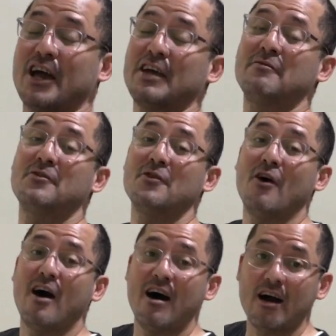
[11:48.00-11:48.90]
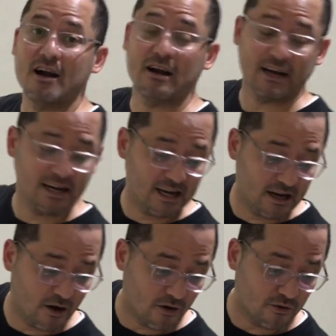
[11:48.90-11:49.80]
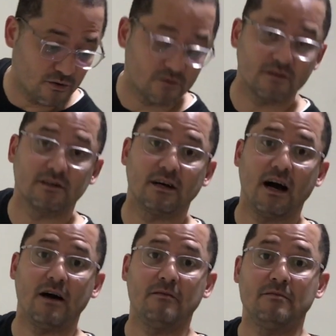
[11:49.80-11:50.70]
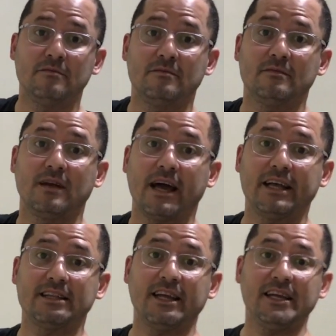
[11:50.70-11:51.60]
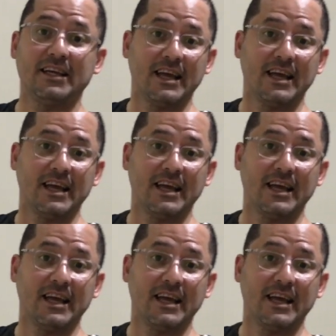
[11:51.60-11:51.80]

if you are in low lighting,